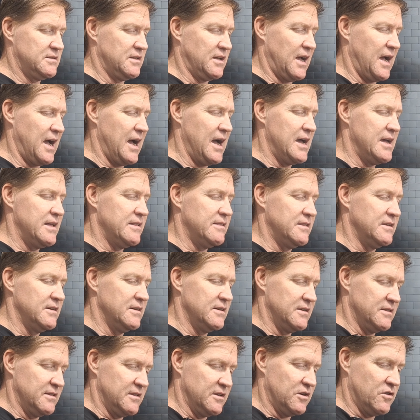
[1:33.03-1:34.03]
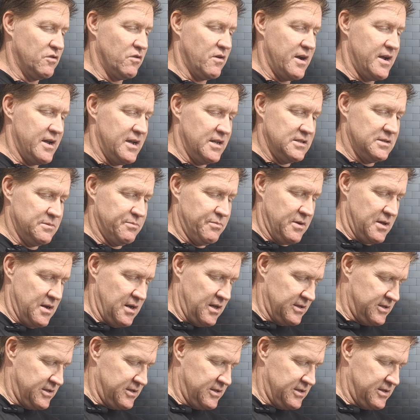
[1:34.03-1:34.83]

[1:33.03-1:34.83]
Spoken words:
hide the grades, but